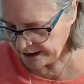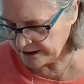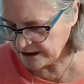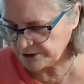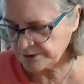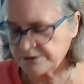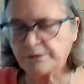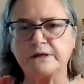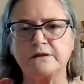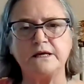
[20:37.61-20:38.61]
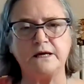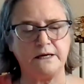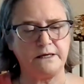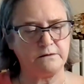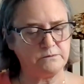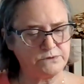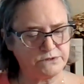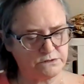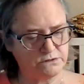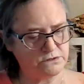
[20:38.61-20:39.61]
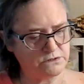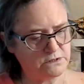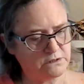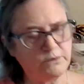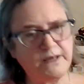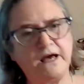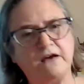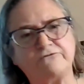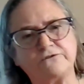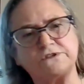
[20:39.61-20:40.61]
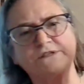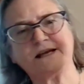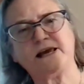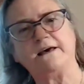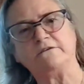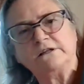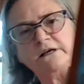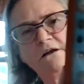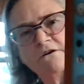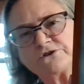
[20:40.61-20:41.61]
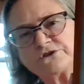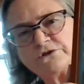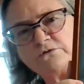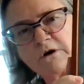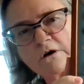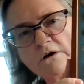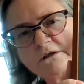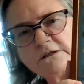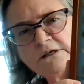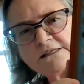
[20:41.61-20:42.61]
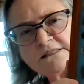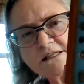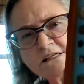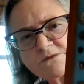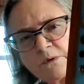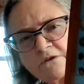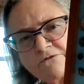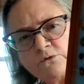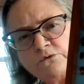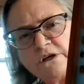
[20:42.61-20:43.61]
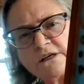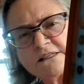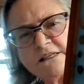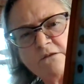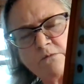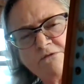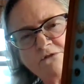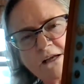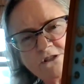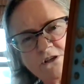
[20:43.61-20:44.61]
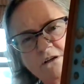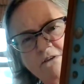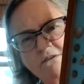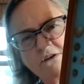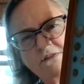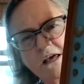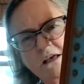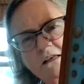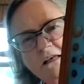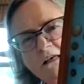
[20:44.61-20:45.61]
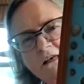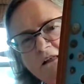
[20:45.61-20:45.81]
And this was one of the items we had for sale in our store. Isn't this wonderful? Oh, you can see the reflection of everything.